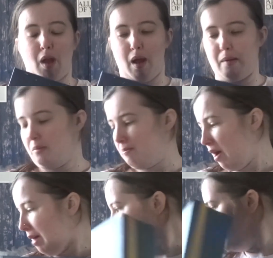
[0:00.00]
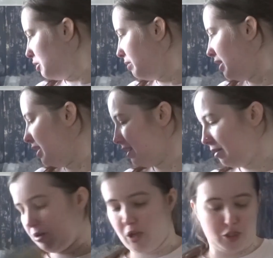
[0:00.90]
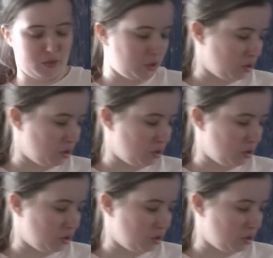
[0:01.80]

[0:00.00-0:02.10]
what I might do with these. I'm not 100%